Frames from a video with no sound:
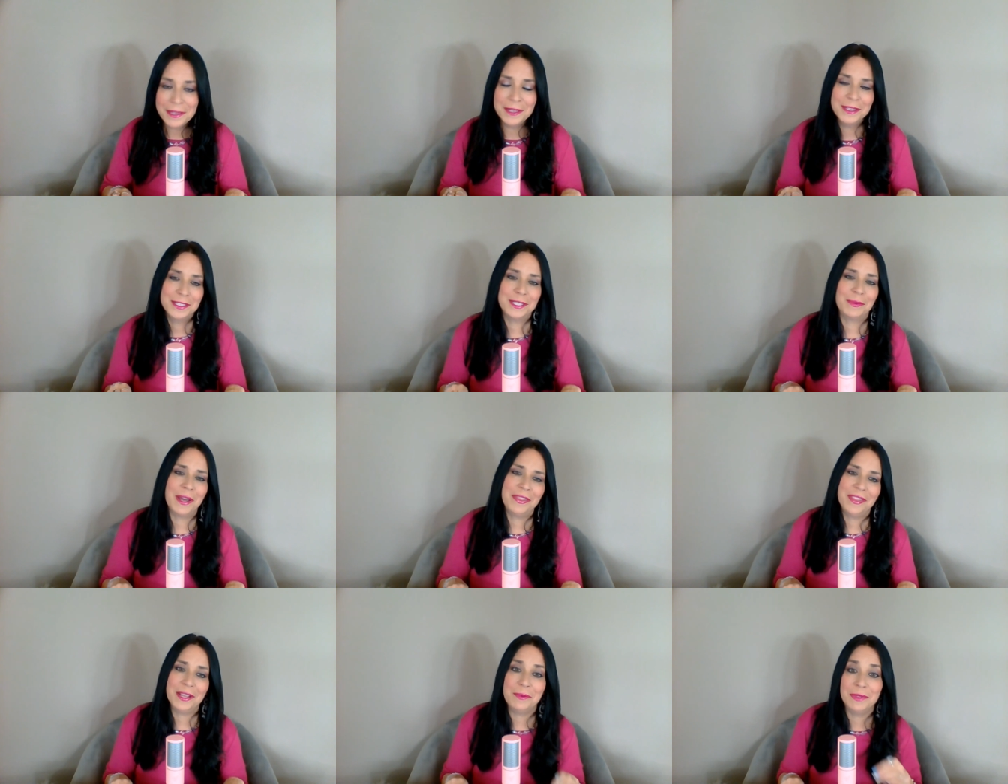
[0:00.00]
So I
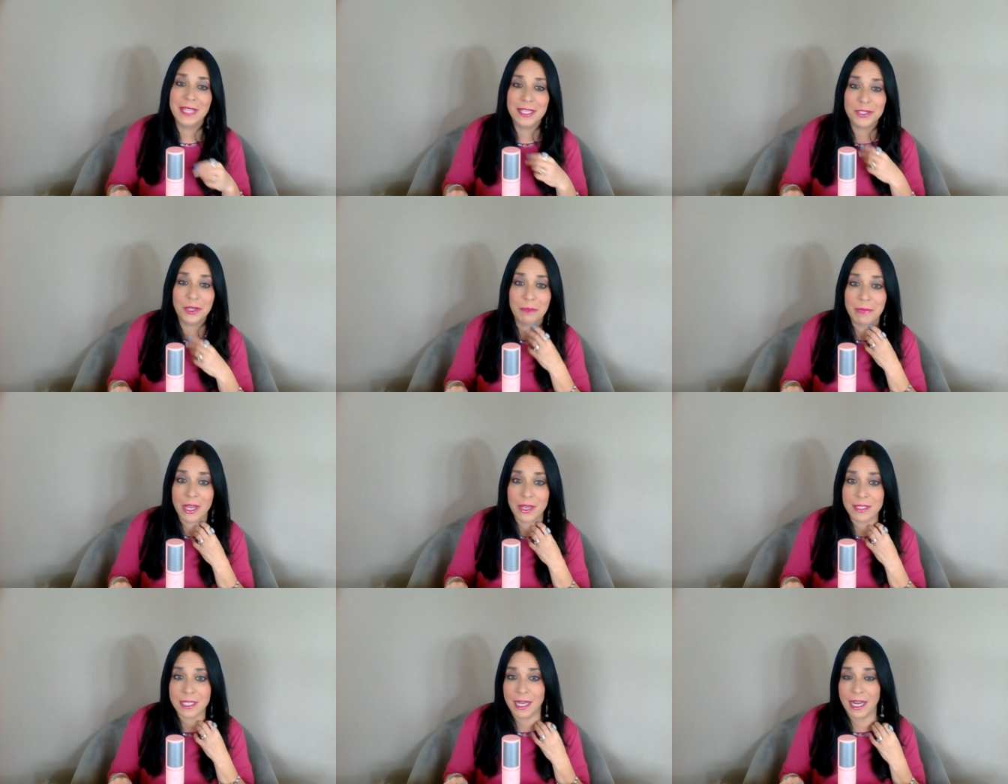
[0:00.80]
think when they told me I
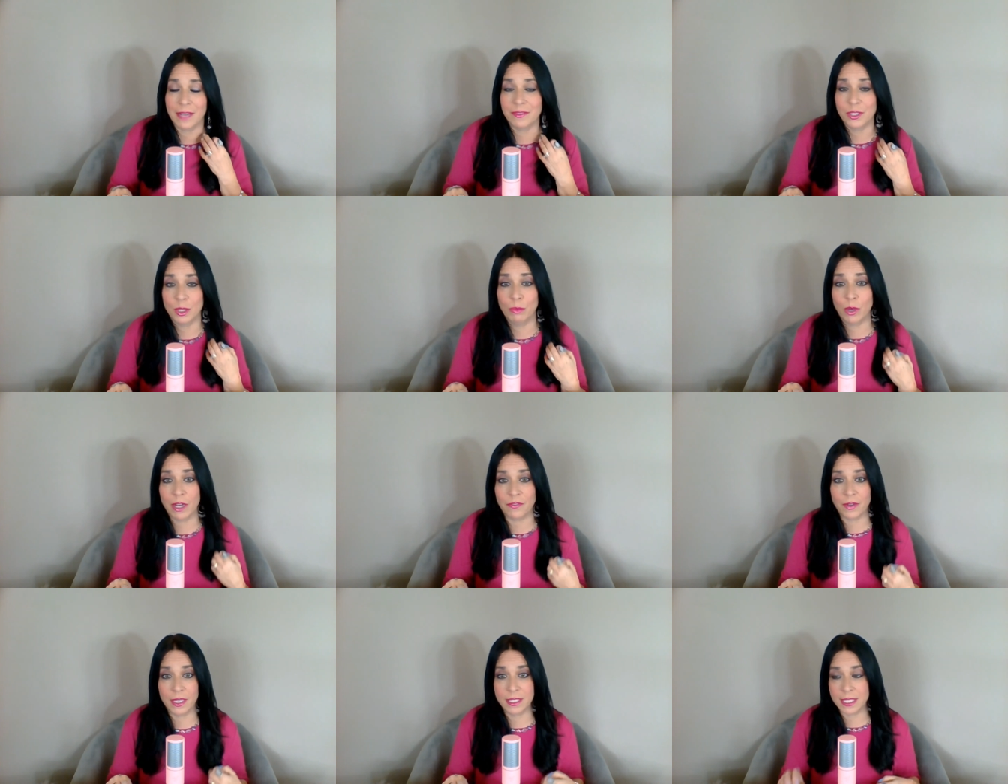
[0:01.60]
was going to have two
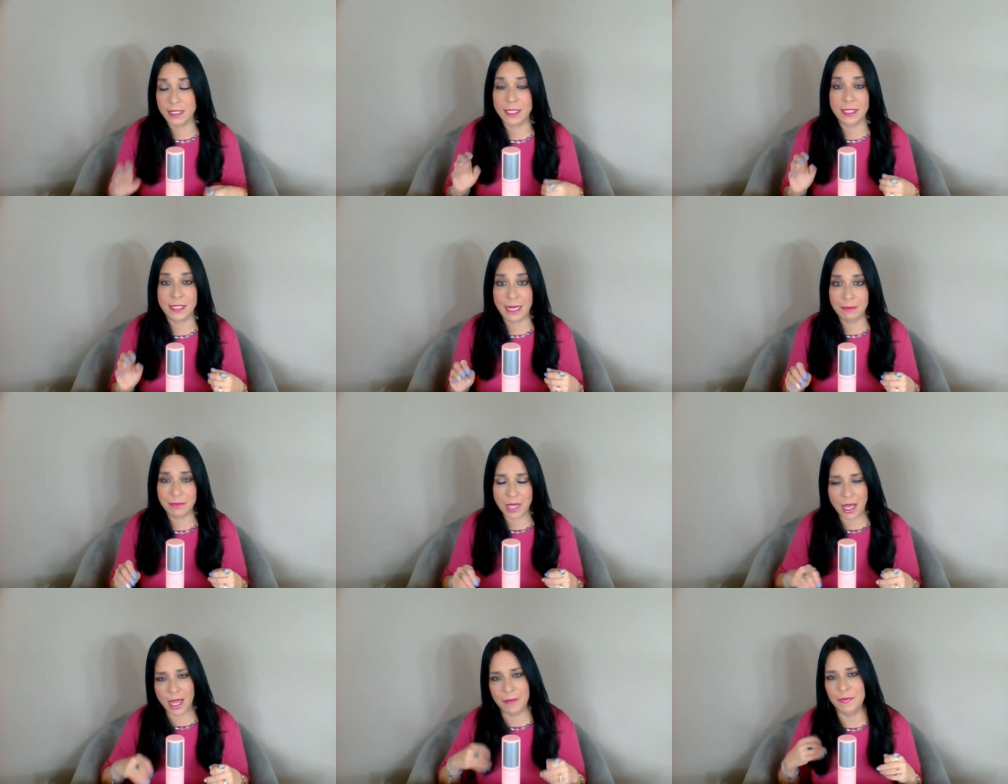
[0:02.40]
boyfriends at the same
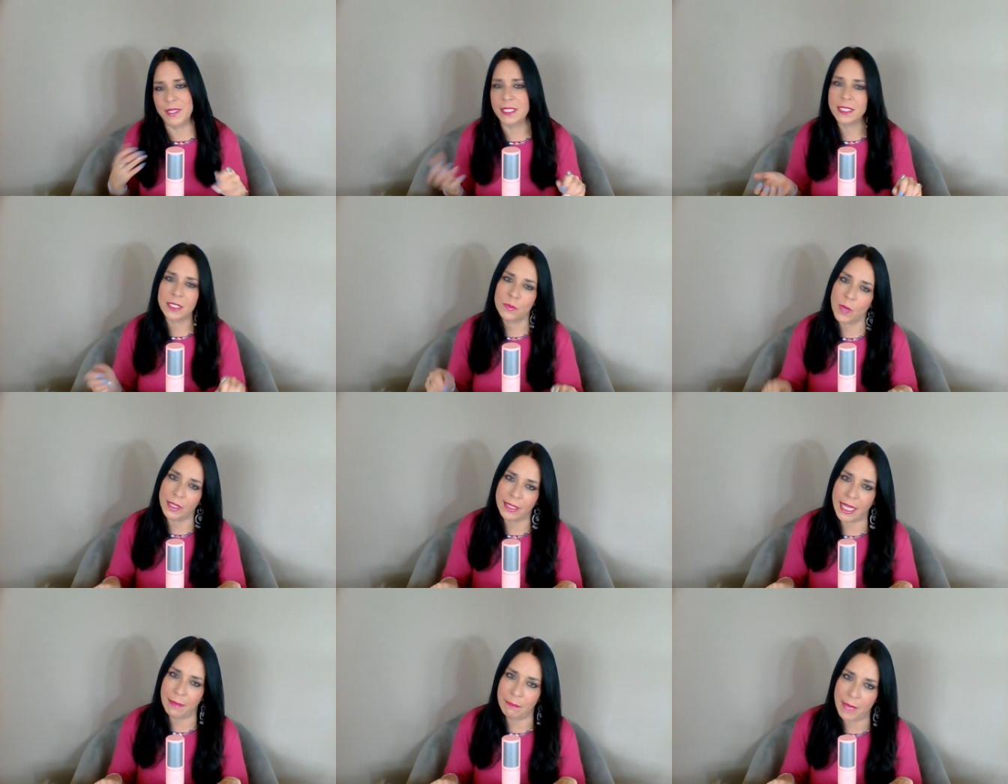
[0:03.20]
time, this is what
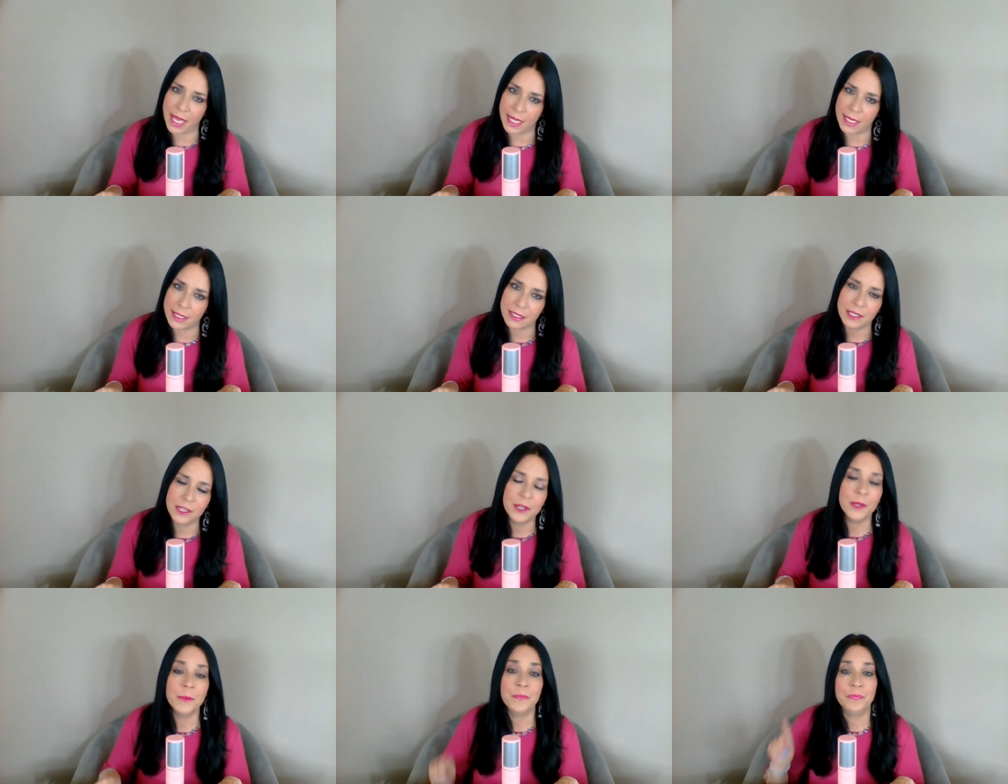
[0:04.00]
they meant.
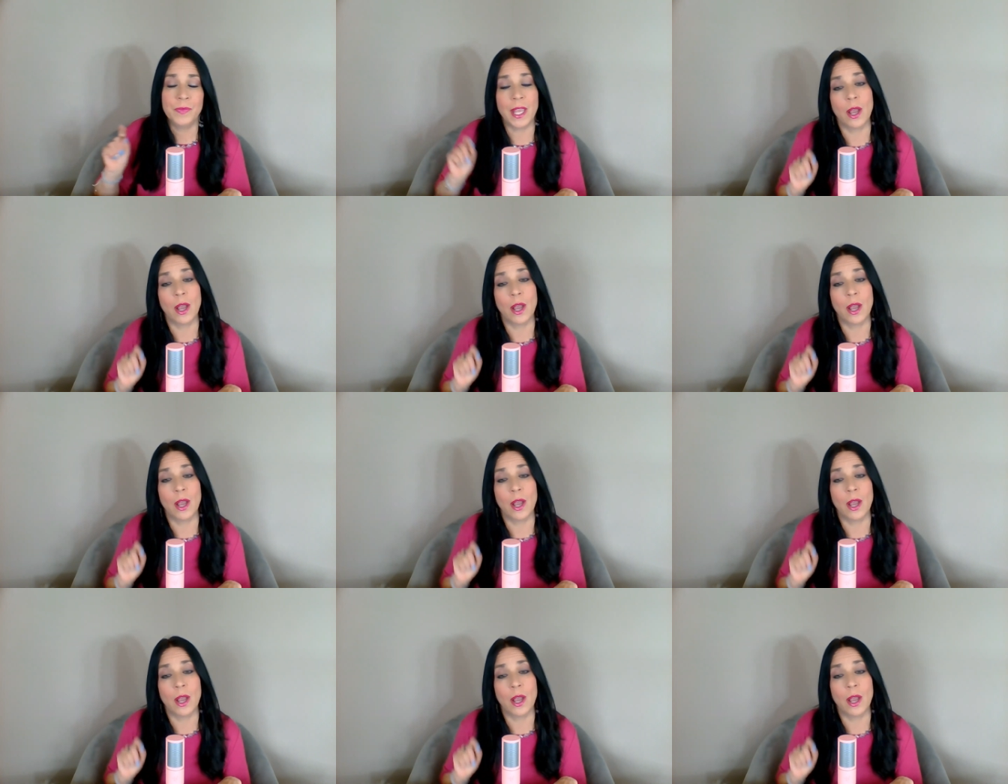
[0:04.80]
They